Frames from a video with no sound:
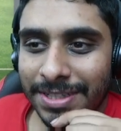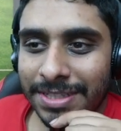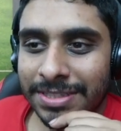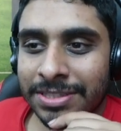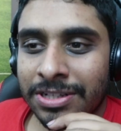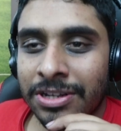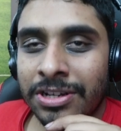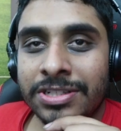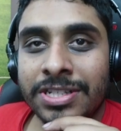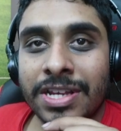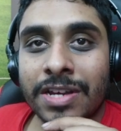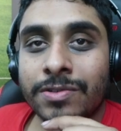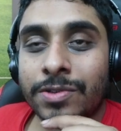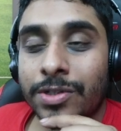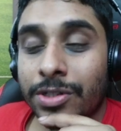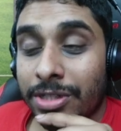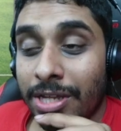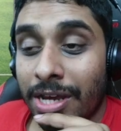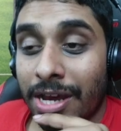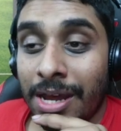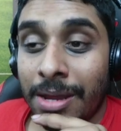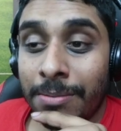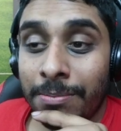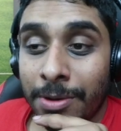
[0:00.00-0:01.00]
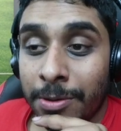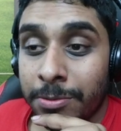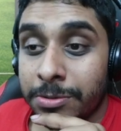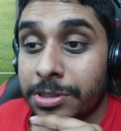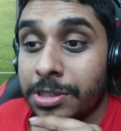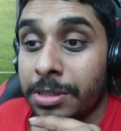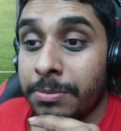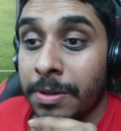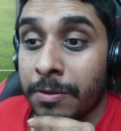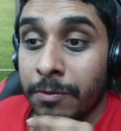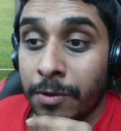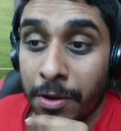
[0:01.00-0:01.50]
It's going to extra time. It will
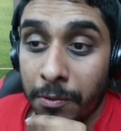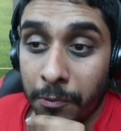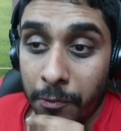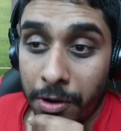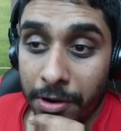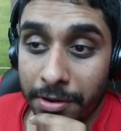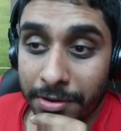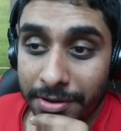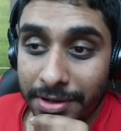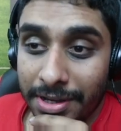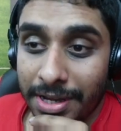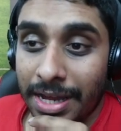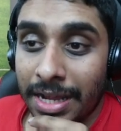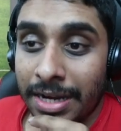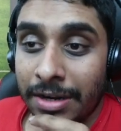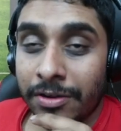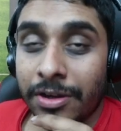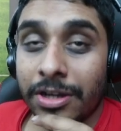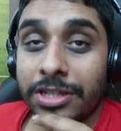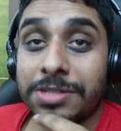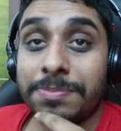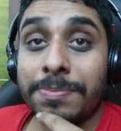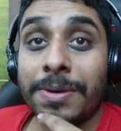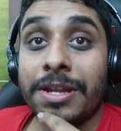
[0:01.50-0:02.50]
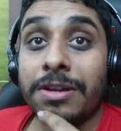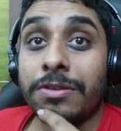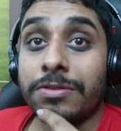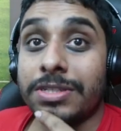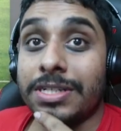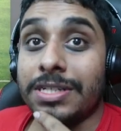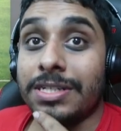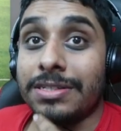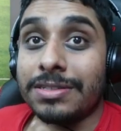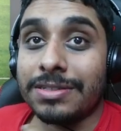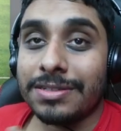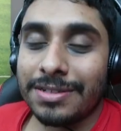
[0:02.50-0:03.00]
still be 1-1. And it'll go to
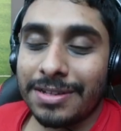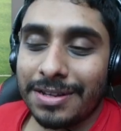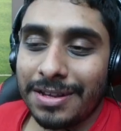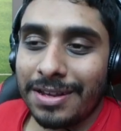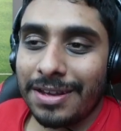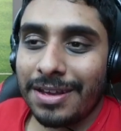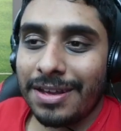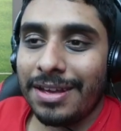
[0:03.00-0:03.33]
penalties.